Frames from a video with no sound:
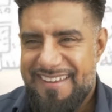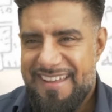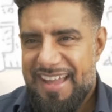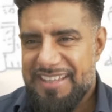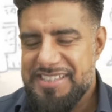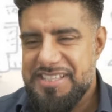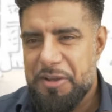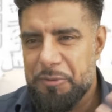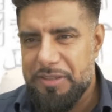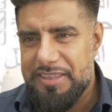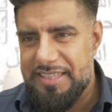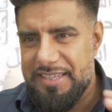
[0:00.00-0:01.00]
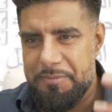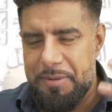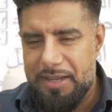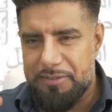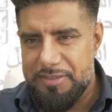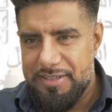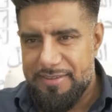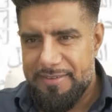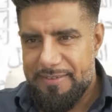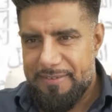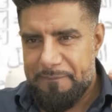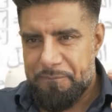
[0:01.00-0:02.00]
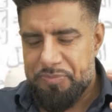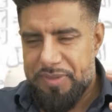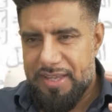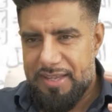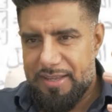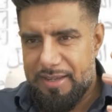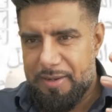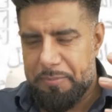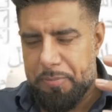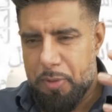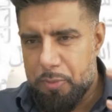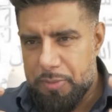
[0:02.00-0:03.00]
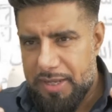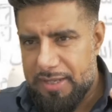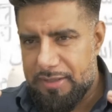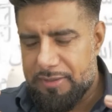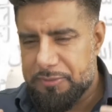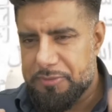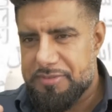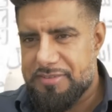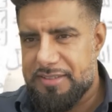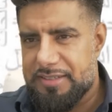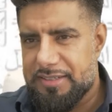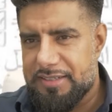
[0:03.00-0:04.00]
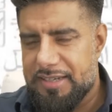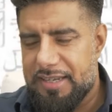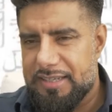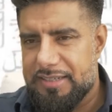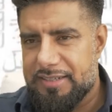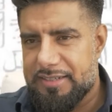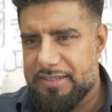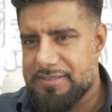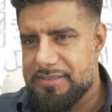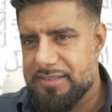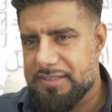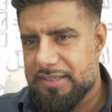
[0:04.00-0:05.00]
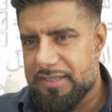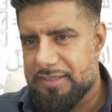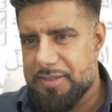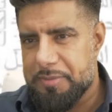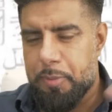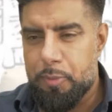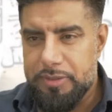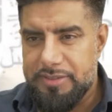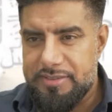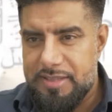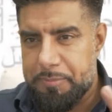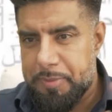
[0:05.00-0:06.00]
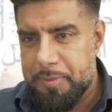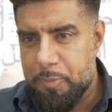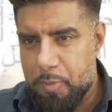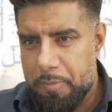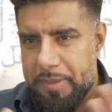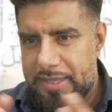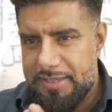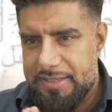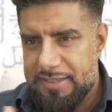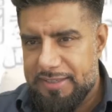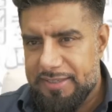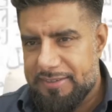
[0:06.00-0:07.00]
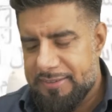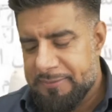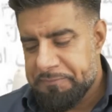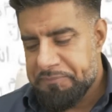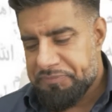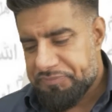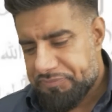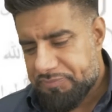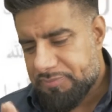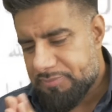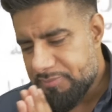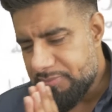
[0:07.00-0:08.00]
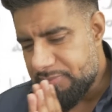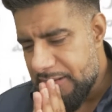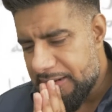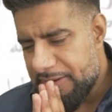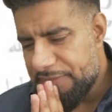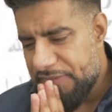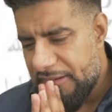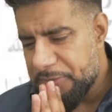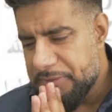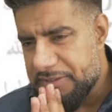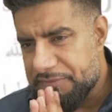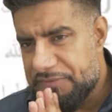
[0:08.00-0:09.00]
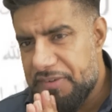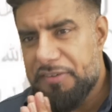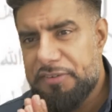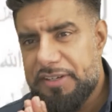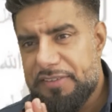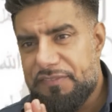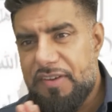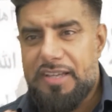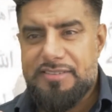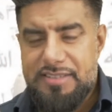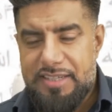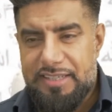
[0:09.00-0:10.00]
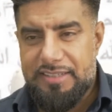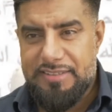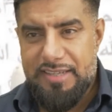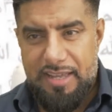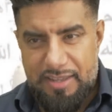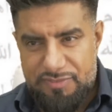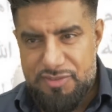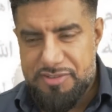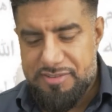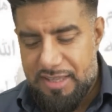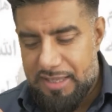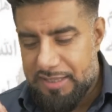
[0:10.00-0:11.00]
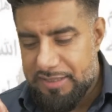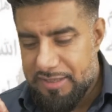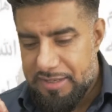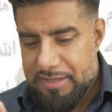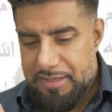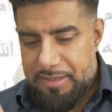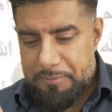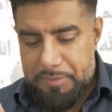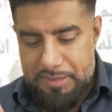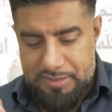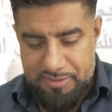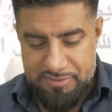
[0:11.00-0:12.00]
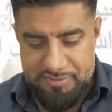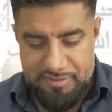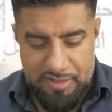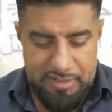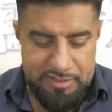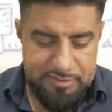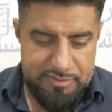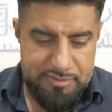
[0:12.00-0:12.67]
this whole thing about pronouns and the points that people were making. And I found it very fascinating, I have to say, because I